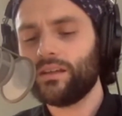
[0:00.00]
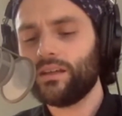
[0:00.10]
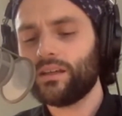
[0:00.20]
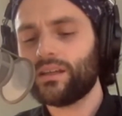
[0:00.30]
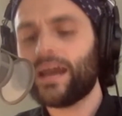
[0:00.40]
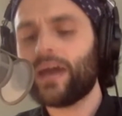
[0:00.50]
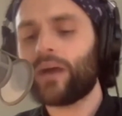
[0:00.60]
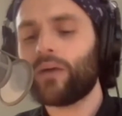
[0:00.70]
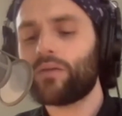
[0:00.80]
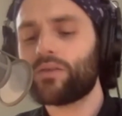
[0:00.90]
Now,
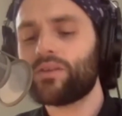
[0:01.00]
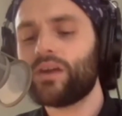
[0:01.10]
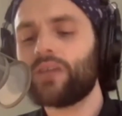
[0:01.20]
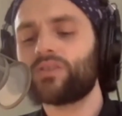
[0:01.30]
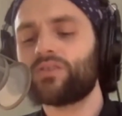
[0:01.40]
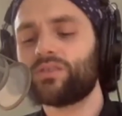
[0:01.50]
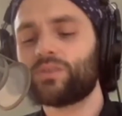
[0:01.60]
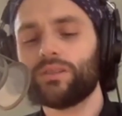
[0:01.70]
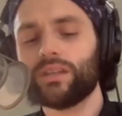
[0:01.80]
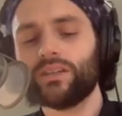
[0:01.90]
however, the knowledge of his
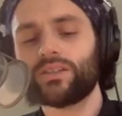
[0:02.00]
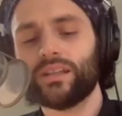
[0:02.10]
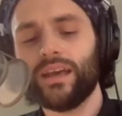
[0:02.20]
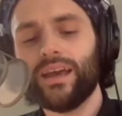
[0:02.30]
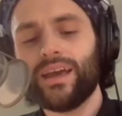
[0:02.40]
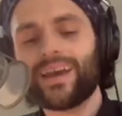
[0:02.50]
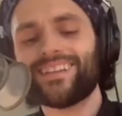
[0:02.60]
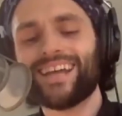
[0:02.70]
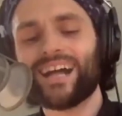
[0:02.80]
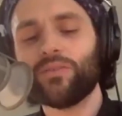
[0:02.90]
revelation
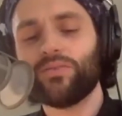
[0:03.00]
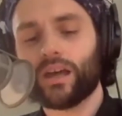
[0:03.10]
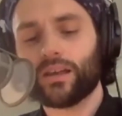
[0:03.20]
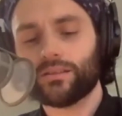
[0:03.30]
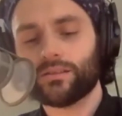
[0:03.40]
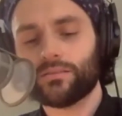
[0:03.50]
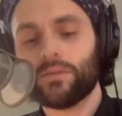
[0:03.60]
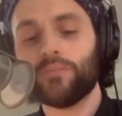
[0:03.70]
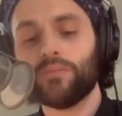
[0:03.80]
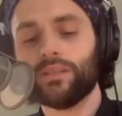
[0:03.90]
had galvanized
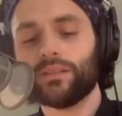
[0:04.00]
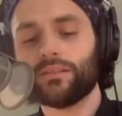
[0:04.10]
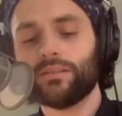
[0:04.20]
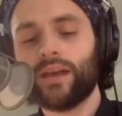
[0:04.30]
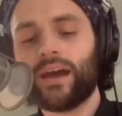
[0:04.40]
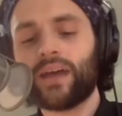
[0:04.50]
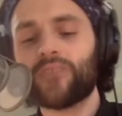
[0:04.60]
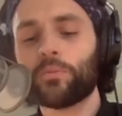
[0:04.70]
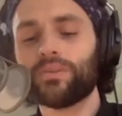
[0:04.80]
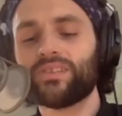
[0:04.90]
my being. I
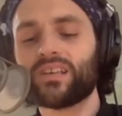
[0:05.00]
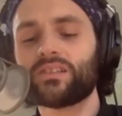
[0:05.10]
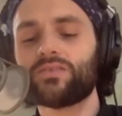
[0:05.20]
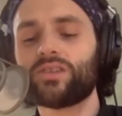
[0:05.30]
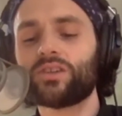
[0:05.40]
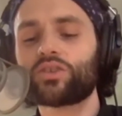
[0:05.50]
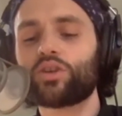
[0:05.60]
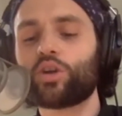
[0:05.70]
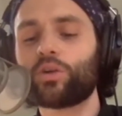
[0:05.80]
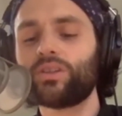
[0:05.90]
felt possessed of such
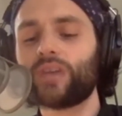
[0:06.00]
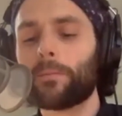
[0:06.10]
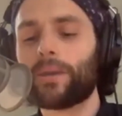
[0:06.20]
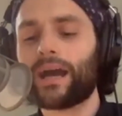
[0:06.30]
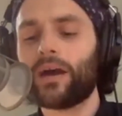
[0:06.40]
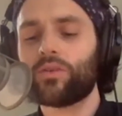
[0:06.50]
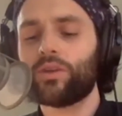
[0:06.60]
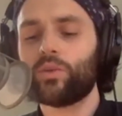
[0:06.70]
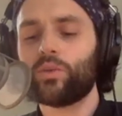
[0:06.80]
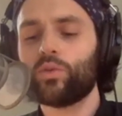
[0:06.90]
courage and power
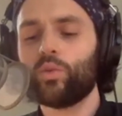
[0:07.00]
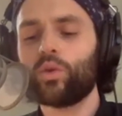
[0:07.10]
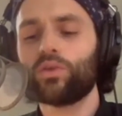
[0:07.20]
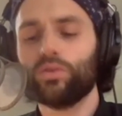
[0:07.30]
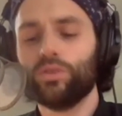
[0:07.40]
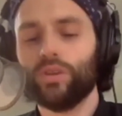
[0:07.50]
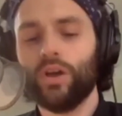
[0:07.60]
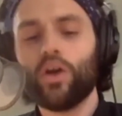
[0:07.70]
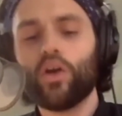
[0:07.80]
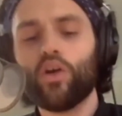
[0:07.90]
that were the world,
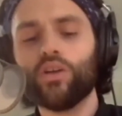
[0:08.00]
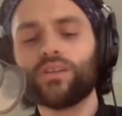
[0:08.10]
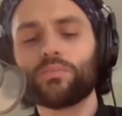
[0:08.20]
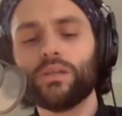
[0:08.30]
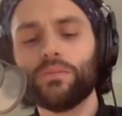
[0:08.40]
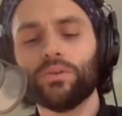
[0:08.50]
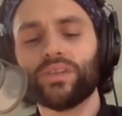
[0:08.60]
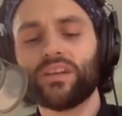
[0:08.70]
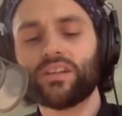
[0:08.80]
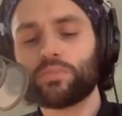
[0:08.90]
all its peoples
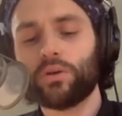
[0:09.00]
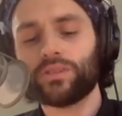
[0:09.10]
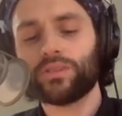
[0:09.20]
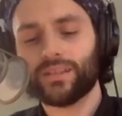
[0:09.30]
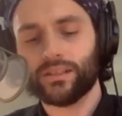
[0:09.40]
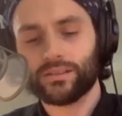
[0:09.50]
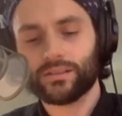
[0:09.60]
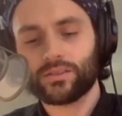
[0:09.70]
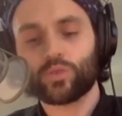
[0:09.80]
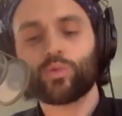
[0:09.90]
and its
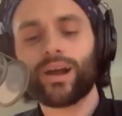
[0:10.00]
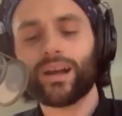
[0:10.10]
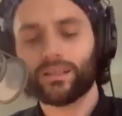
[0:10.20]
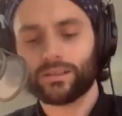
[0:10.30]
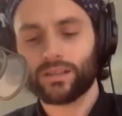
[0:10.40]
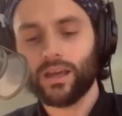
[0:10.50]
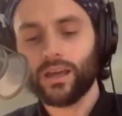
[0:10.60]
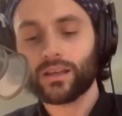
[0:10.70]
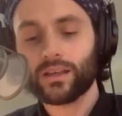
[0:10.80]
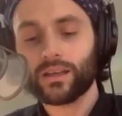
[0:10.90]
potentates, to rise
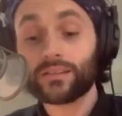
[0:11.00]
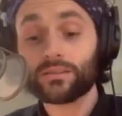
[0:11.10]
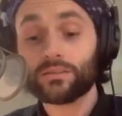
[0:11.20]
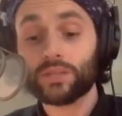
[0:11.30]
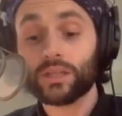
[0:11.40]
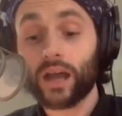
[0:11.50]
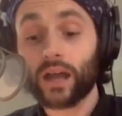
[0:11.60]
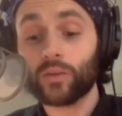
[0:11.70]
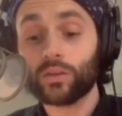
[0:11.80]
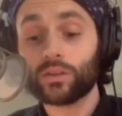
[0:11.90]
against me, I
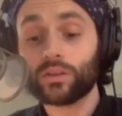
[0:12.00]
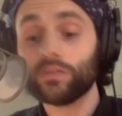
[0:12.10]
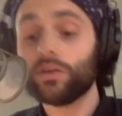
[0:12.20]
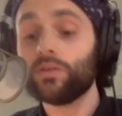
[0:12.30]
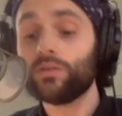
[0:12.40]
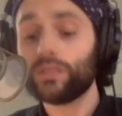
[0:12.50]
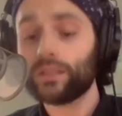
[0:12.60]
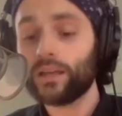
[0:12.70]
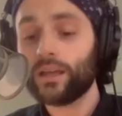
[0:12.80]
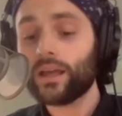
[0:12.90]
would alone
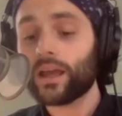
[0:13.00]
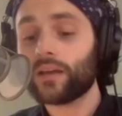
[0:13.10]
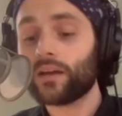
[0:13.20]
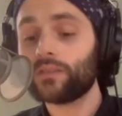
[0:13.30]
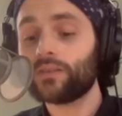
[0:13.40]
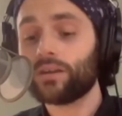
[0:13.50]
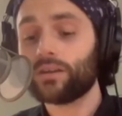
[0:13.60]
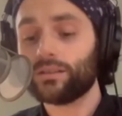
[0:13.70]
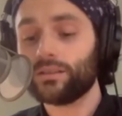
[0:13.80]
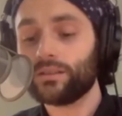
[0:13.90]
and
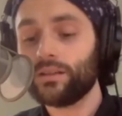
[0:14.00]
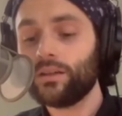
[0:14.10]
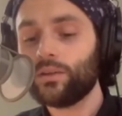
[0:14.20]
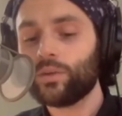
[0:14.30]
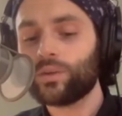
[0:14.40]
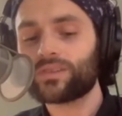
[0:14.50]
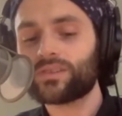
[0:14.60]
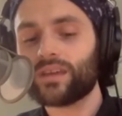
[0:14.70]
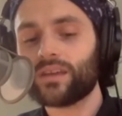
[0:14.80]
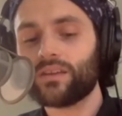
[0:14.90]
undaunted
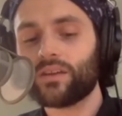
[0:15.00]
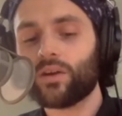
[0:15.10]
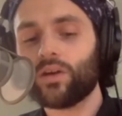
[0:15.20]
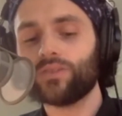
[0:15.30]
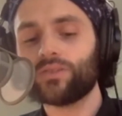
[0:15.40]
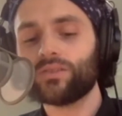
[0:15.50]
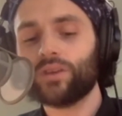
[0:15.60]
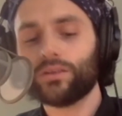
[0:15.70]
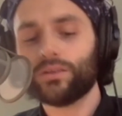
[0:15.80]
withstand their onslaught.